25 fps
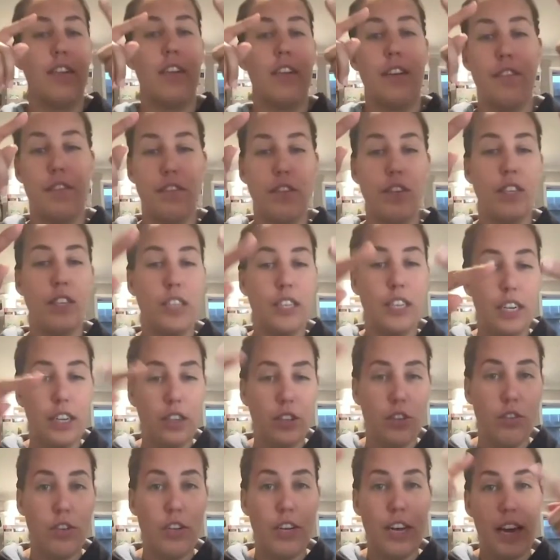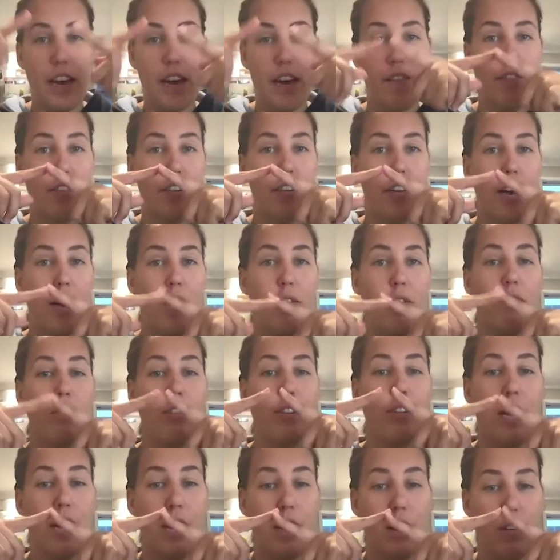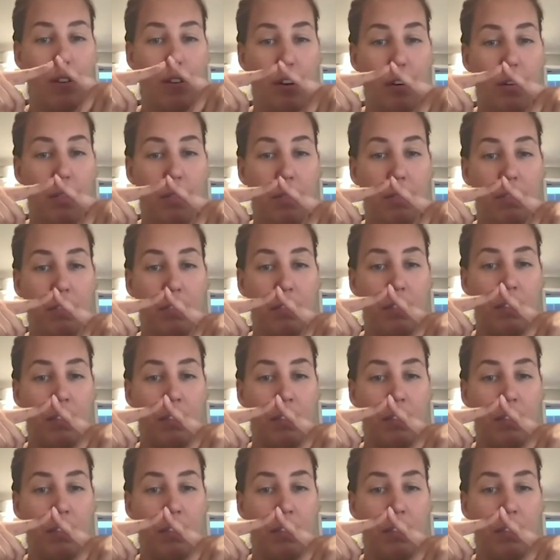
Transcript: if you stick to the every hour on the hour,